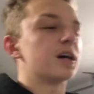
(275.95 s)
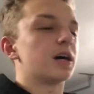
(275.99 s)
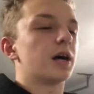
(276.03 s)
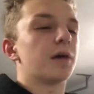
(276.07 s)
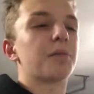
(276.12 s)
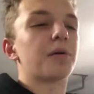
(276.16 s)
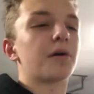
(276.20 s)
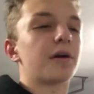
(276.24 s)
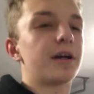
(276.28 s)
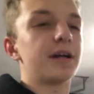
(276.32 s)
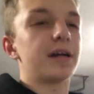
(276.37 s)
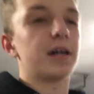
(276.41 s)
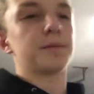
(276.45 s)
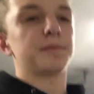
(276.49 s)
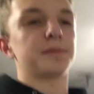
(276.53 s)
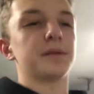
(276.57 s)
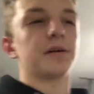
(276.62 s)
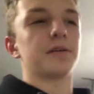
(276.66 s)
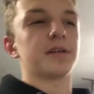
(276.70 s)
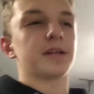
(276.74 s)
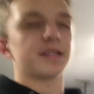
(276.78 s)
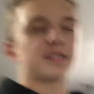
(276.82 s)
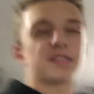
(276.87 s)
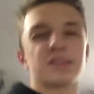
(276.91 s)
I'll probably
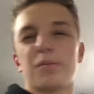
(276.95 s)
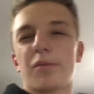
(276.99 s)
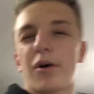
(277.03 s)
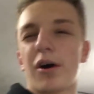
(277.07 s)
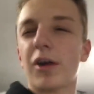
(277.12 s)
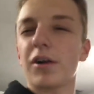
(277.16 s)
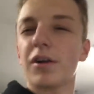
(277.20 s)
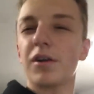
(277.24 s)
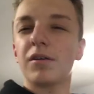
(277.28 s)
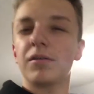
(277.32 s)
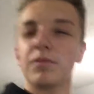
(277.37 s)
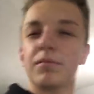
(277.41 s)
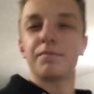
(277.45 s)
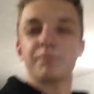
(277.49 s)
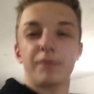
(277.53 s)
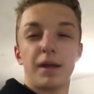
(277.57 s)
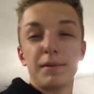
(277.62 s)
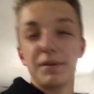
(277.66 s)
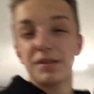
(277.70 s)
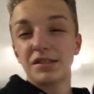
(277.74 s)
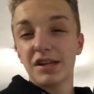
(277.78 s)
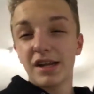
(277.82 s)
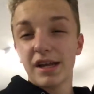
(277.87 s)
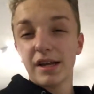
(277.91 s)
upload it tomorrow.
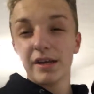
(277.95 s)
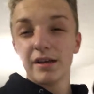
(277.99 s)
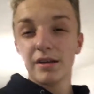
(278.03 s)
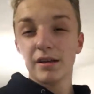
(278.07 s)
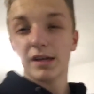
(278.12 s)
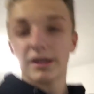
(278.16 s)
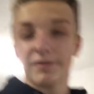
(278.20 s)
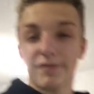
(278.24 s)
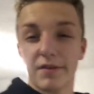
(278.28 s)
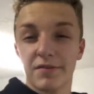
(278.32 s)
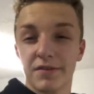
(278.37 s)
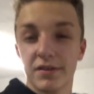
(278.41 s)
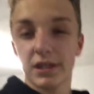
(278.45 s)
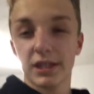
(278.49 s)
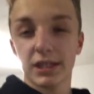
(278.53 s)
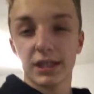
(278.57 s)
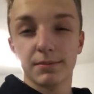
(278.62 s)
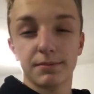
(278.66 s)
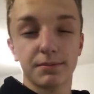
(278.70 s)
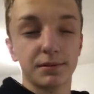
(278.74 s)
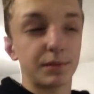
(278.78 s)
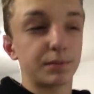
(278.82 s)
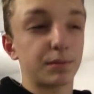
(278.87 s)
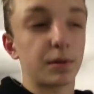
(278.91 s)
Maybe today, if I feel like
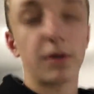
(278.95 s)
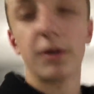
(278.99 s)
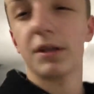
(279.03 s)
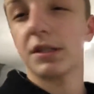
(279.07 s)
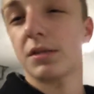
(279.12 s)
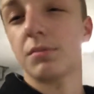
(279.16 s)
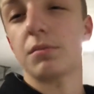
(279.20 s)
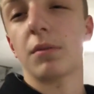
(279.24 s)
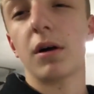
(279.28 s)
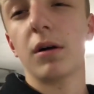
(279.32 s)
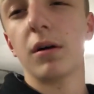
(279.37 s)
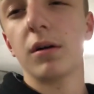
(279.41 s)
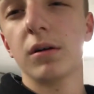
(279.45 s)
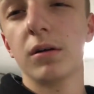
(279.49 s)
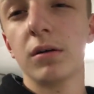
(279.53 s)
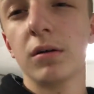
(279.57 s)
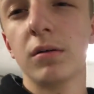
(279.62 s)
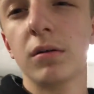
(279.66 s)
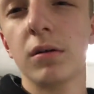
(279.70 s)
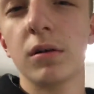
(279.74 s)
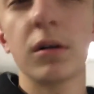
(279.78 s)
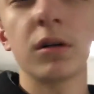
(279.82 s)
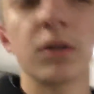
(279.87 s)
it, but probably tomorrow.